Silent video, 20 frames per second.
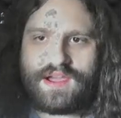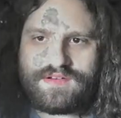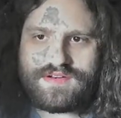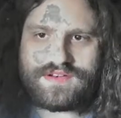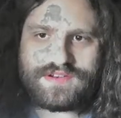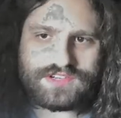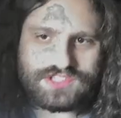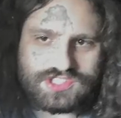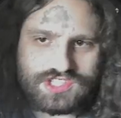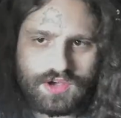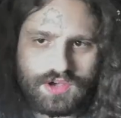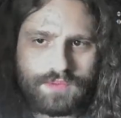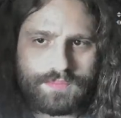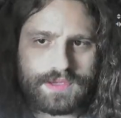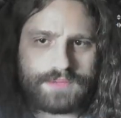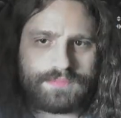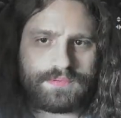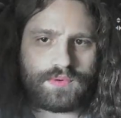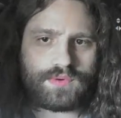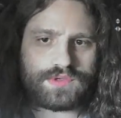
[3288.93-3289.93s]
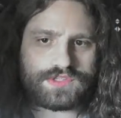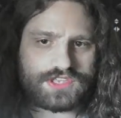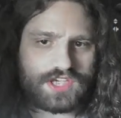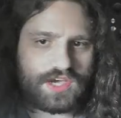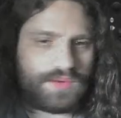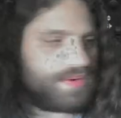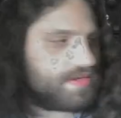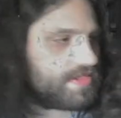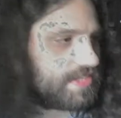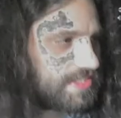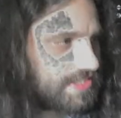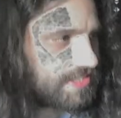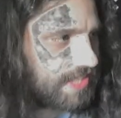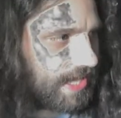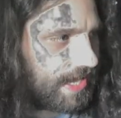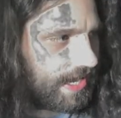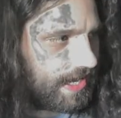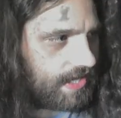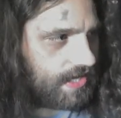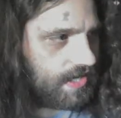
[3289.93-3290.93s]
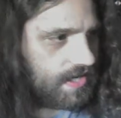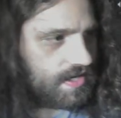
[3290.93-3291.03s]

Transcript: Showing people what's good with this thing.